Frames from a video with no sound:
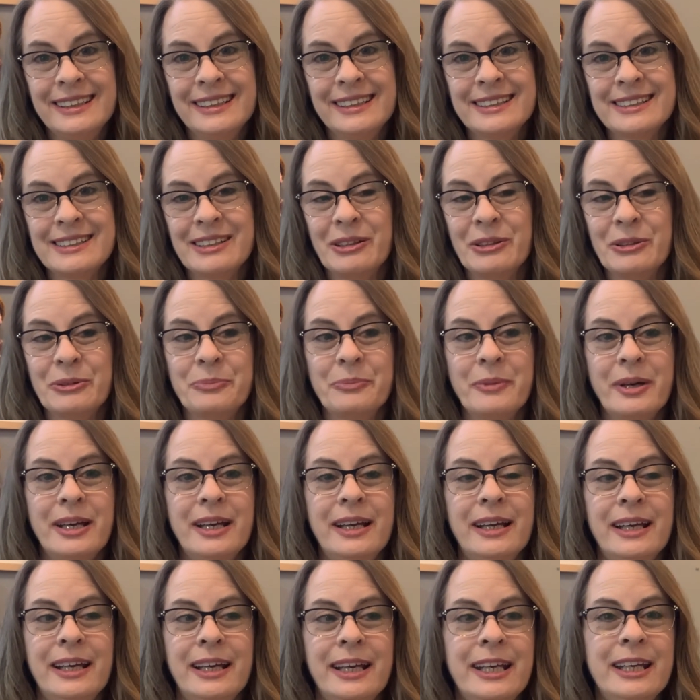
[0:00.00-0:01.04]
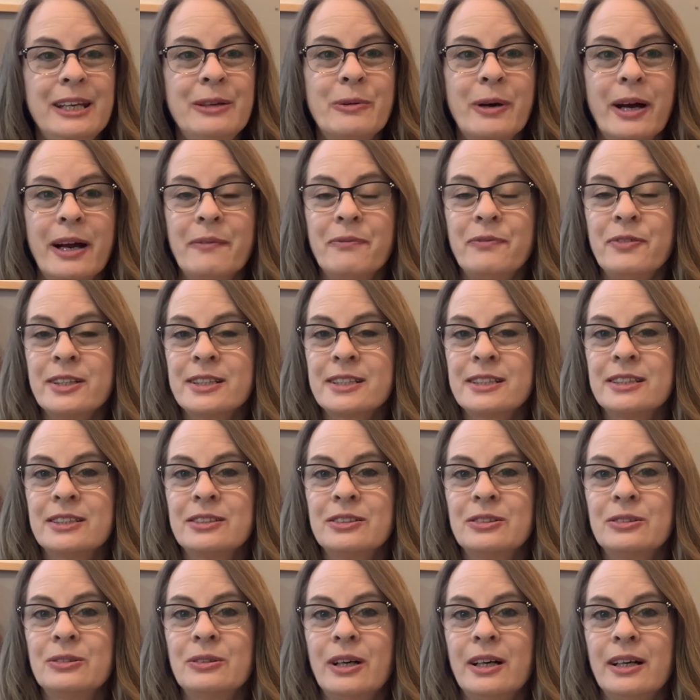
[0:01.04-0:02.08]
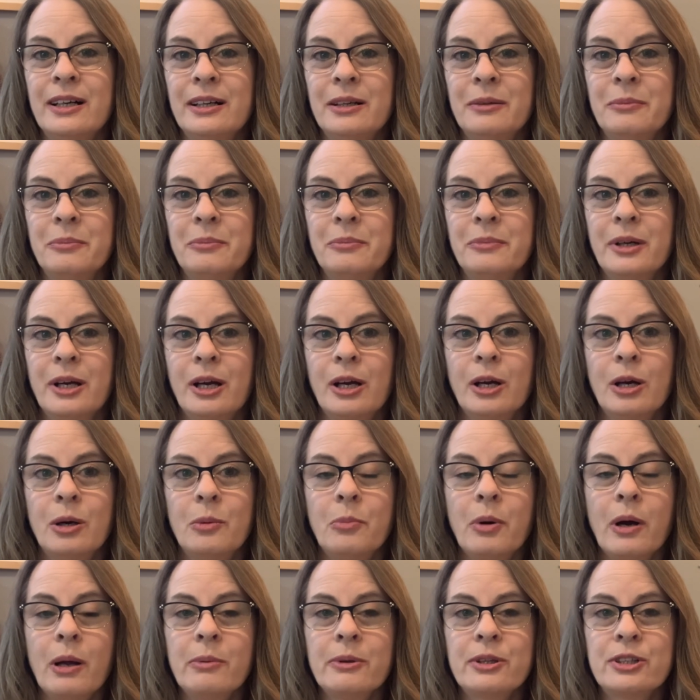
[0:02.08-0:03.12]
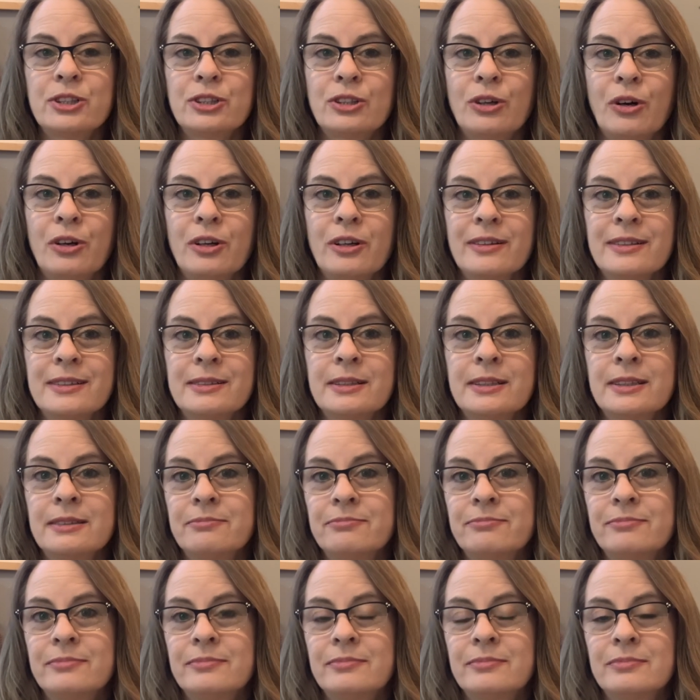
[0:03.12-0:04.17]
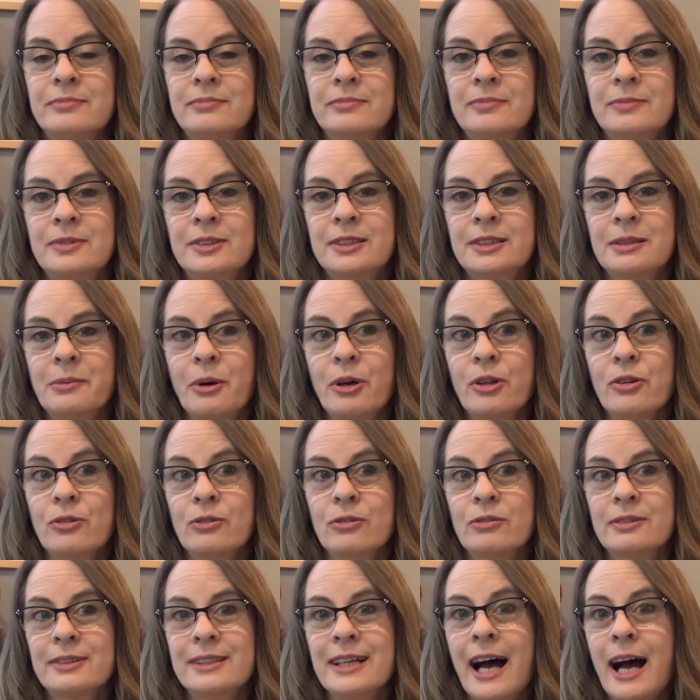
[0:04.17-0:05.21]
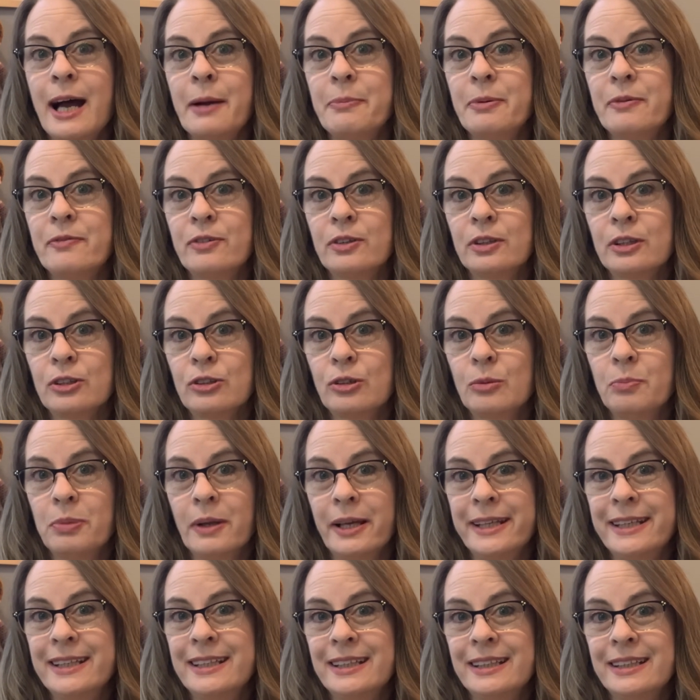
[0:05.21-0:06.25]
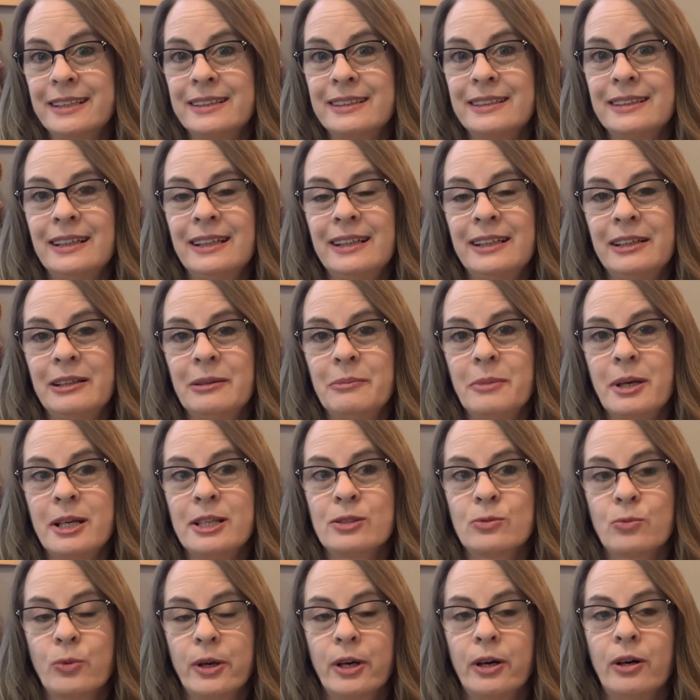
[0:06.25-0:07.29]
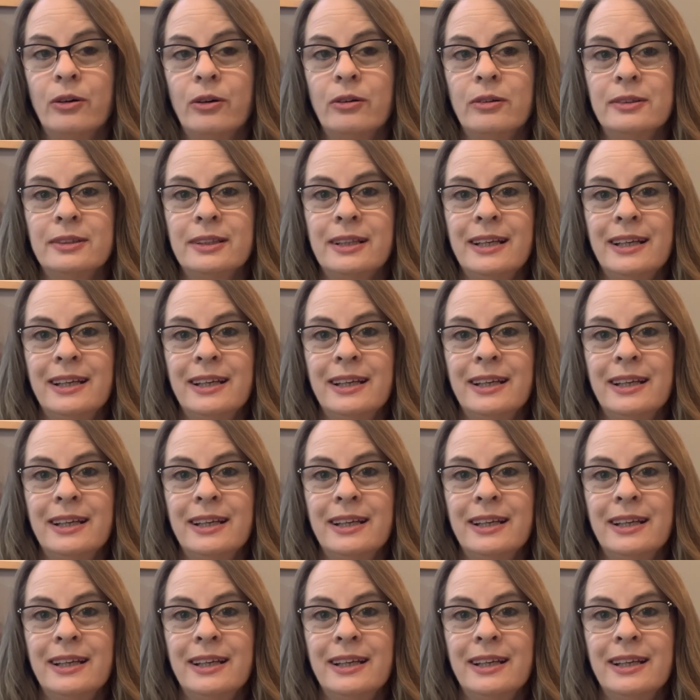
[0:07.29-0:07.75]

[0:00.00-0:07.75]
So anyway, I'm fixing to um, probably start on some other type of a little blanket um, as well.